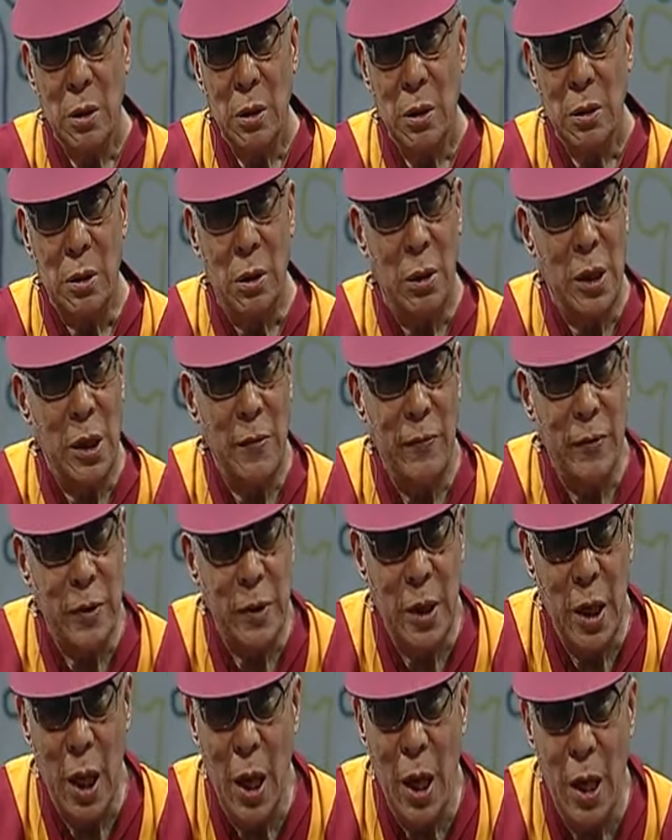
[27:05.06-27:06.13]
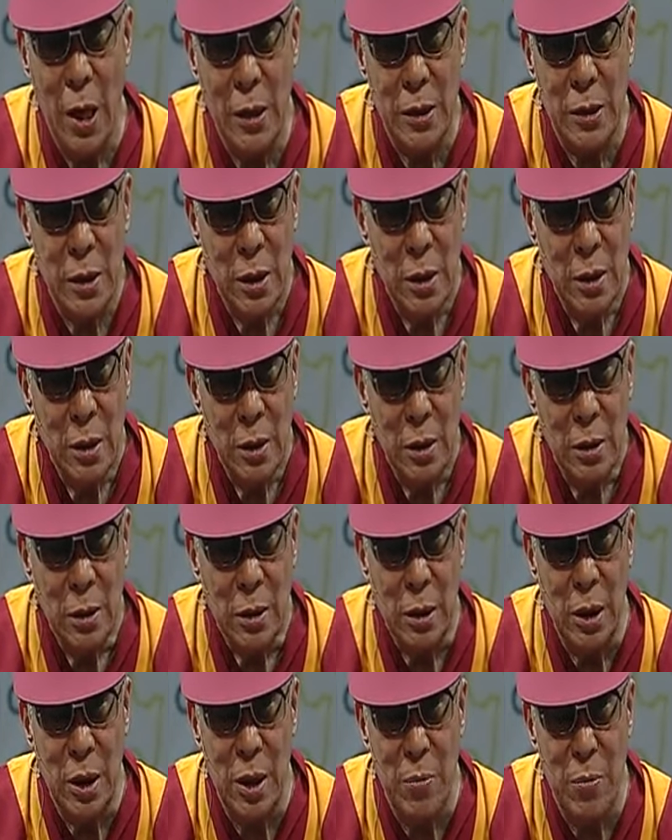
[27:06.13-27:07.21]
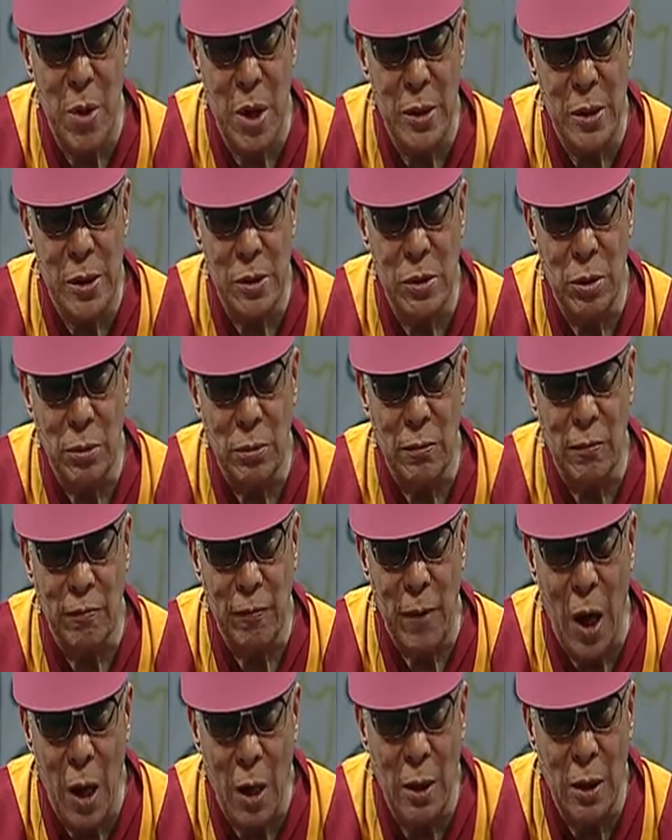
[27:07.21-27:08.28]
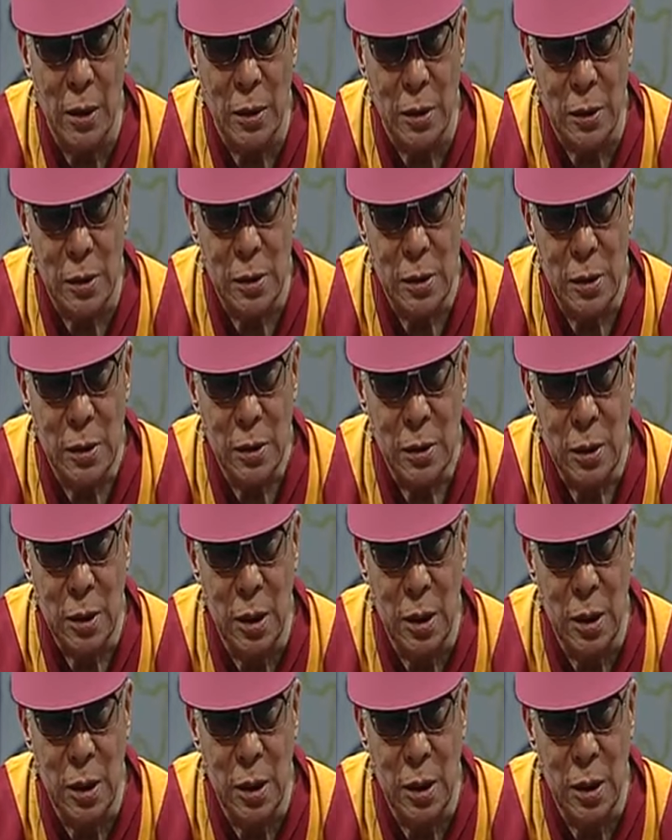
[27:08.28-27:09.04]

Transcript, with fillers: So if that immense sort of violence,